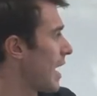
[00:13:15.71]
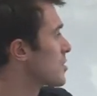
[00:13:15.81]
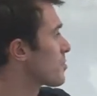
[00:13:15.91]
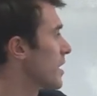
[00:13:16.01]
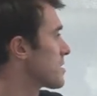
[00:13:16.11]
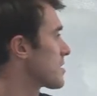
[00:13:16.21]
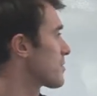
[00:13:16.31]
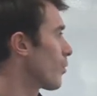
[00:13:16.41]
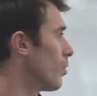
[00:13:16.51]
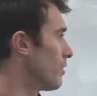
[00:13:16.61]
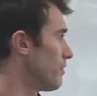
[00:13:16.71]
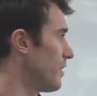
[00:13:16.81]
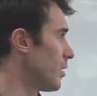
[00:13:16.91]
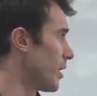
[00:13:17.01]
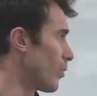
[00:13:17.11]
house prices for one
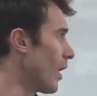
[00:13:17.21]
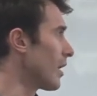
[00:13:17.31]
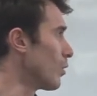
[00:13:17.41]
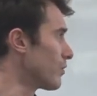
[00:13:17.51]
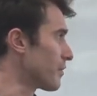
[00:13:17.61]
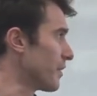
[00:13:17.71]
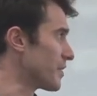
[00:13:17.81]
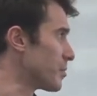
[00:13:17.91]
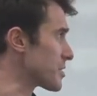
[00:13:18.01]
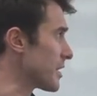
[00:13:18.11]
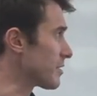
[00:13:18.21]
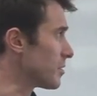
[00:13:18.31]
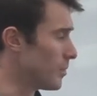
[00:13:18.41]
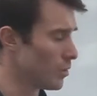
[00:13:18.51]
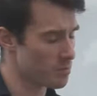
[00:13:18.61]
fell by well over 50%
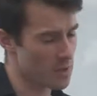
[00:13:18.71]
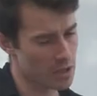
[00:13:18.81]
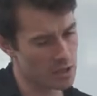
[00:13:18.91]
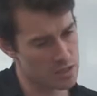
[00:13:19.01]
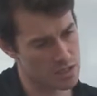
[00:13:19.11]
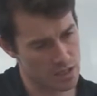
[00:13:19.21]
in both markets.